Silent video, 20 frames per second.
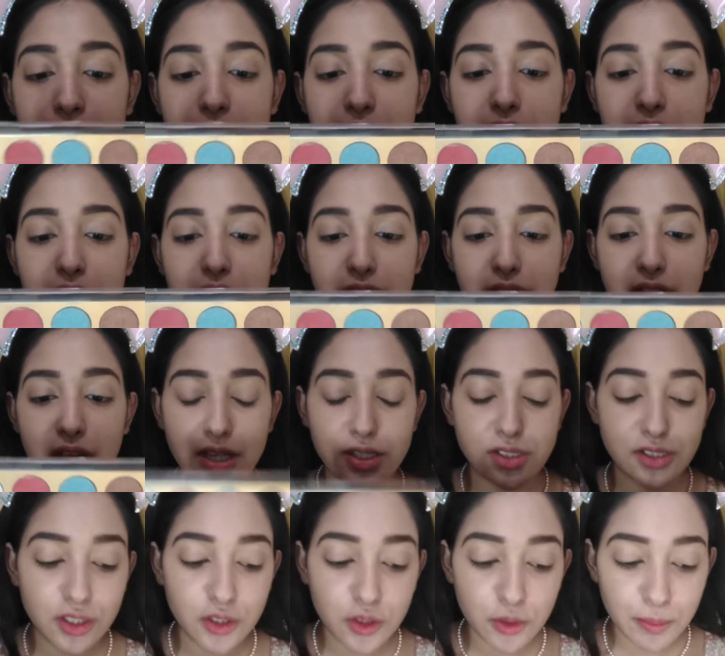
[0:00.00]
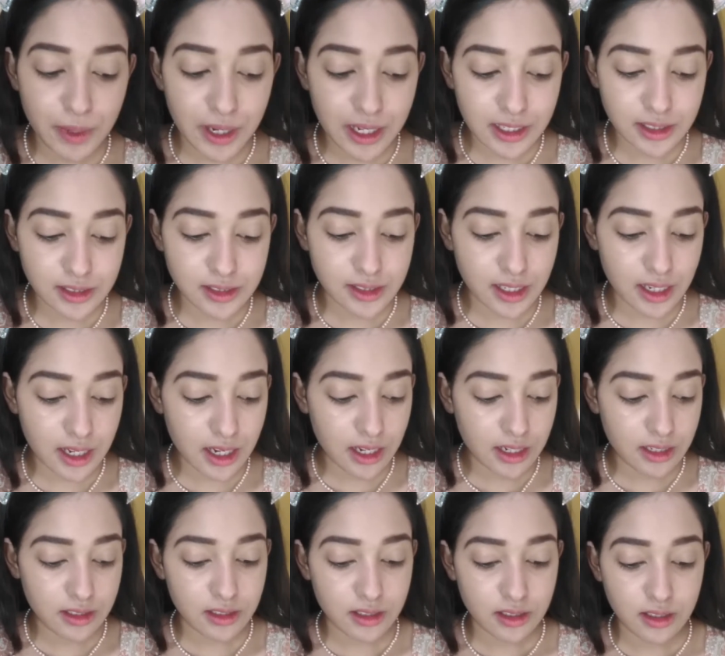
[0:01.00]
glitter eyeshadow palette,
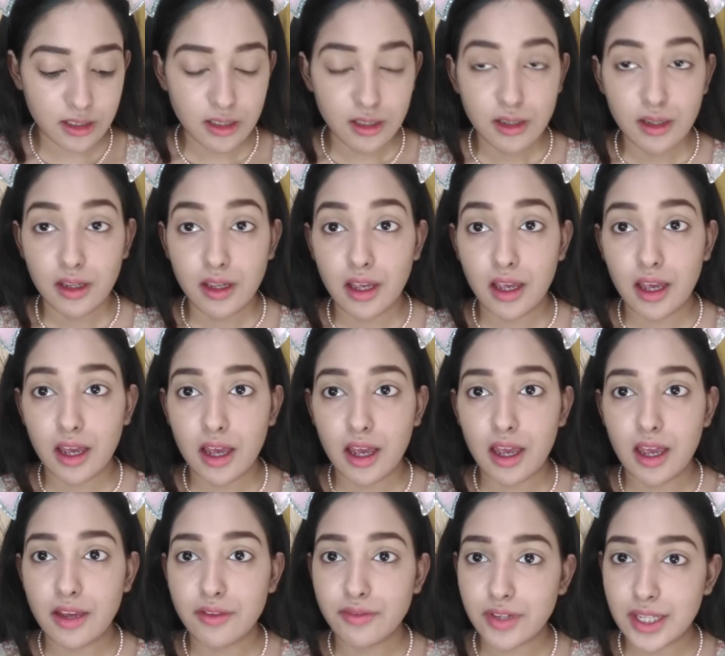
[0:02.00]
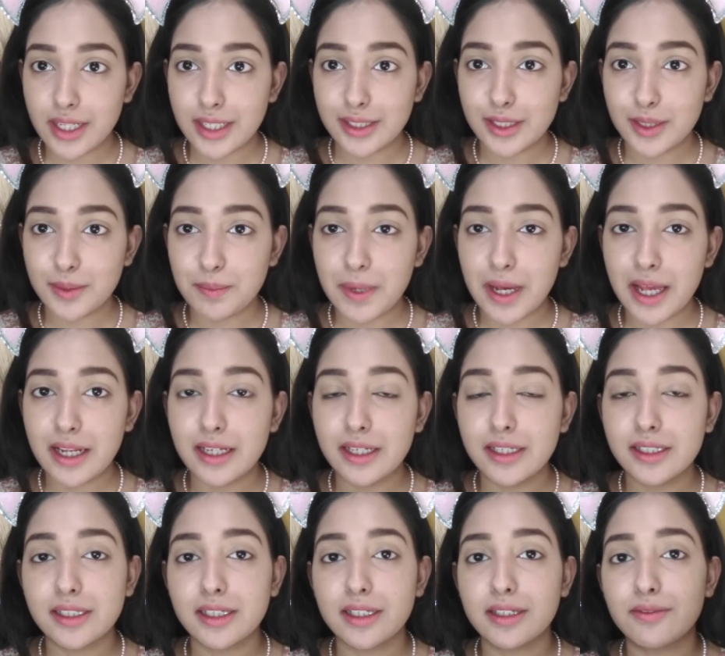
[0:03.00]
and I have another palette
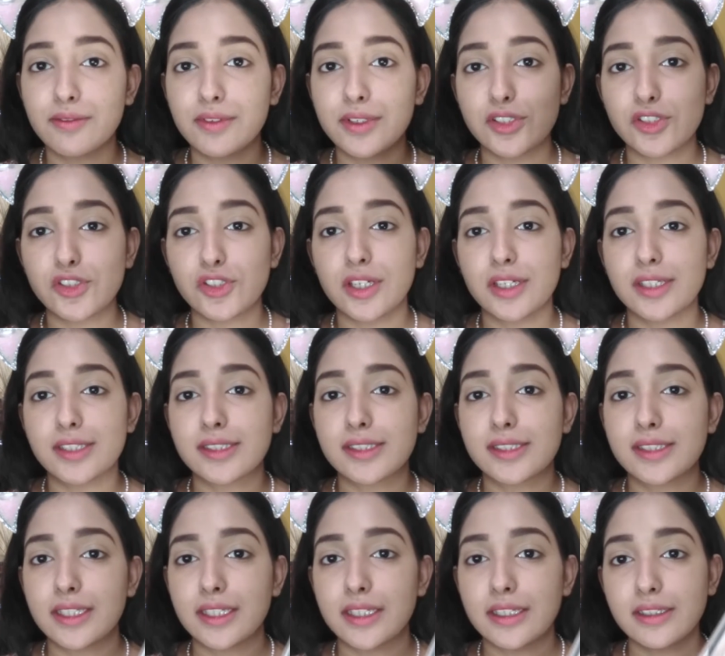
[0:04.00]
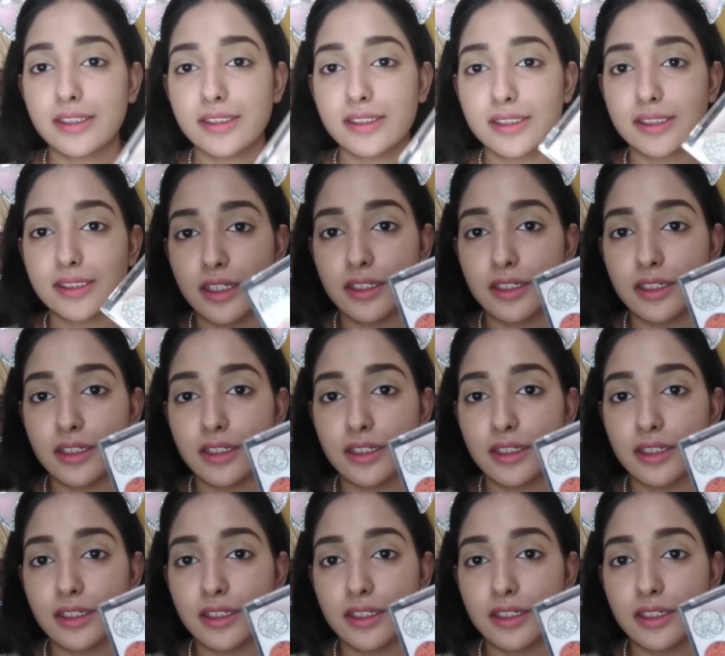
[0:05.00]
which is this.